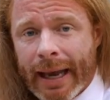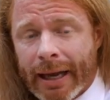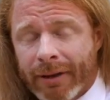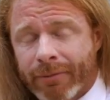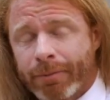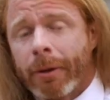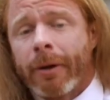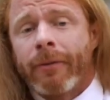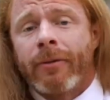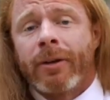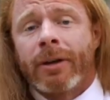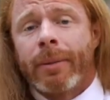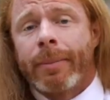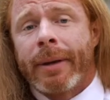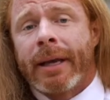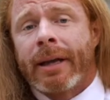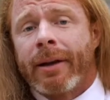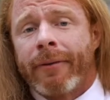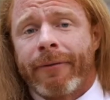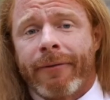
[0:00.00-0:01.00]
is proven to
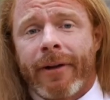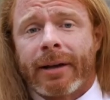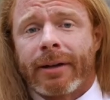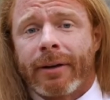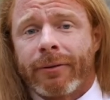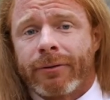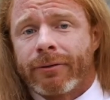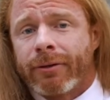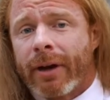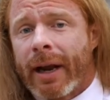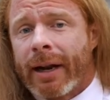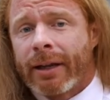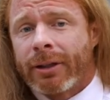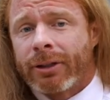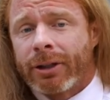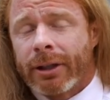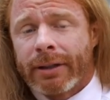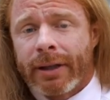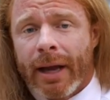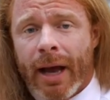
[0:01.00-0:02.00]
be an effective
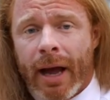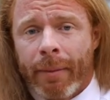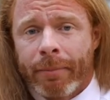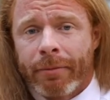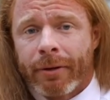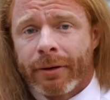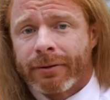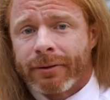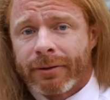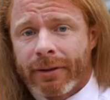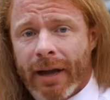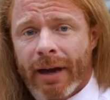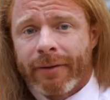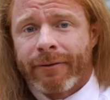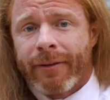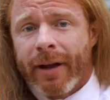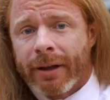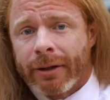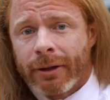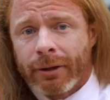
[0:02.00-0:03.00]
strategy to help their stock
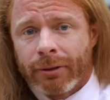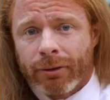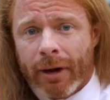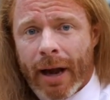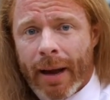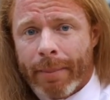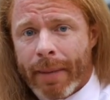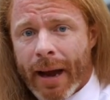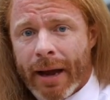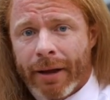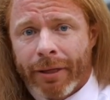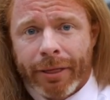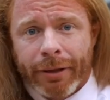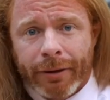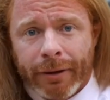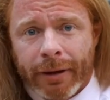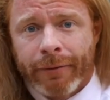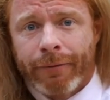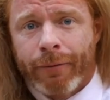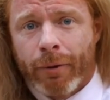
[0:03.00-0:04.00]
value drop by
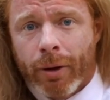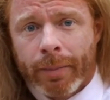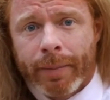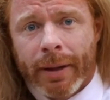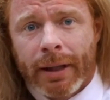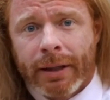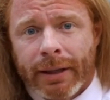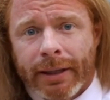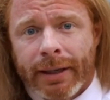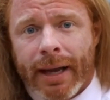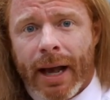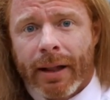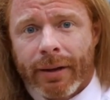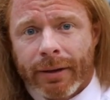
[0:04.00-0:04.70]
$34 billion.